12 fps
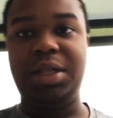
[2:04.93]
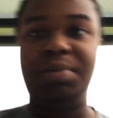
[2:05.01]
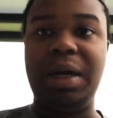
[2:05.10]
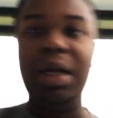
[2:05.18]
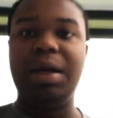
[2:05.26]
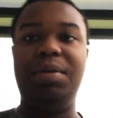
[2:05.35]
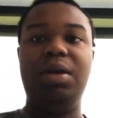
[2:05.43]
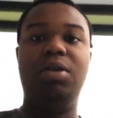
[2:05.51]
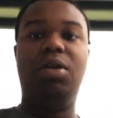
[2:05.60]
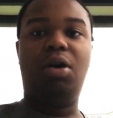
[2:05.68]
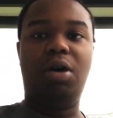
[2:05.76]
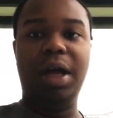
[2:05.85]
It might not be
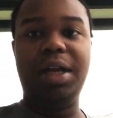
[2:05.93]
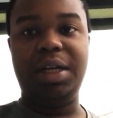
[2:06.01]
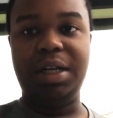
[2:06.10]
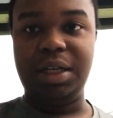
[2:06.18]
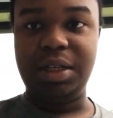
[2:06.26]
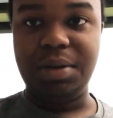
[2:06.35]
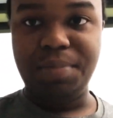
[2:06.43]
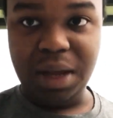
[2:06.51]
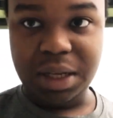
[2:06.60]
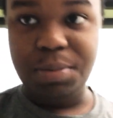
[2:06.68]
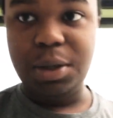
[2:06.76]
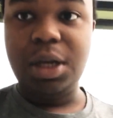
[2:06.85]
editing the
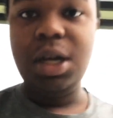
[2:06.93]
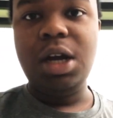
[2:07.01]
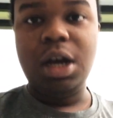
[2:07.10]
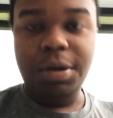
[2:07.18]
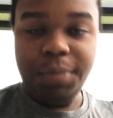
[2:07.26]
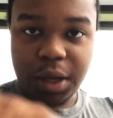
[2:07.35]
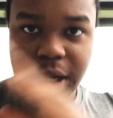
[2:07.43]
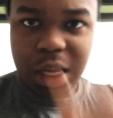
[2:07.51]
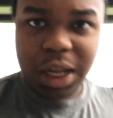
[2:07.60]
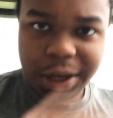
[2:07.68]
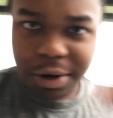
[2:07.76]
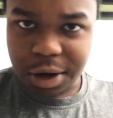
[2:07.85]
best, but I'm gonna
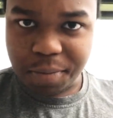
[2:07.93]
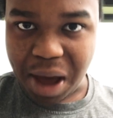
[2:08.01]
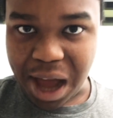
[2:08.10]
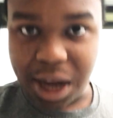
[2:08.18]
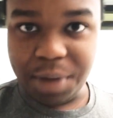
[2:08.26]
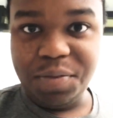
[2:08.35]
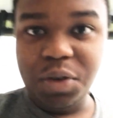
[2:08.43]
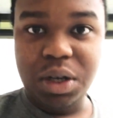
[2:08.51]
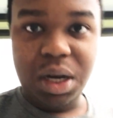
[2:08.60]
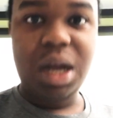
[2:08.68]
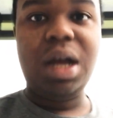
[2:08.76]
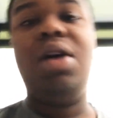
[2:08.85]
keep learning the backup for
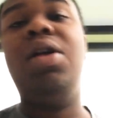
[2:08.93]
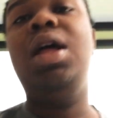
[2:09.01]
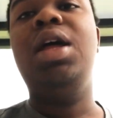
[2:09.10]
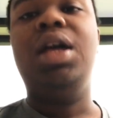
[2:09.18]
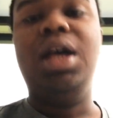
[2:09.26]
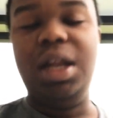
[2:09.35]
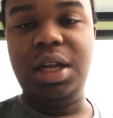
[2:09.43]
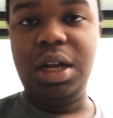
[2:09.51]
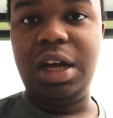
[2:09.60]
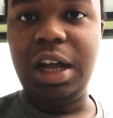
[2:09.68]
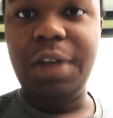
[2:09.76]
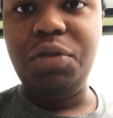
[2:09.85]
now, and then
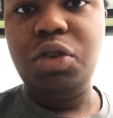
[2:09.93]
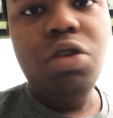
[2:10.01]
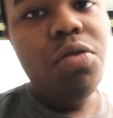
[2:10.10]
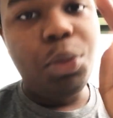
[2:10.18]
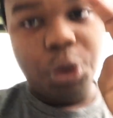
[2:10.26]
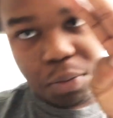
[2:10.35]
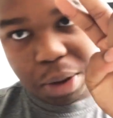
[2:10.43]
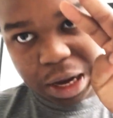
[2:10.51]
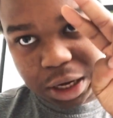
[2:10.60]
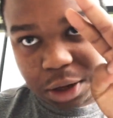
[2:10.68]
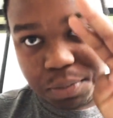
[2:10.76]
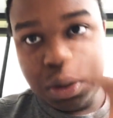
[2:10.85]
I'll have two more
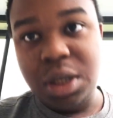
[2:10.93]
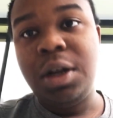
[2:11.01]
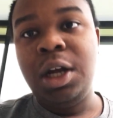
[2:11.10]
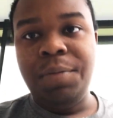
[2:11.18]
backups.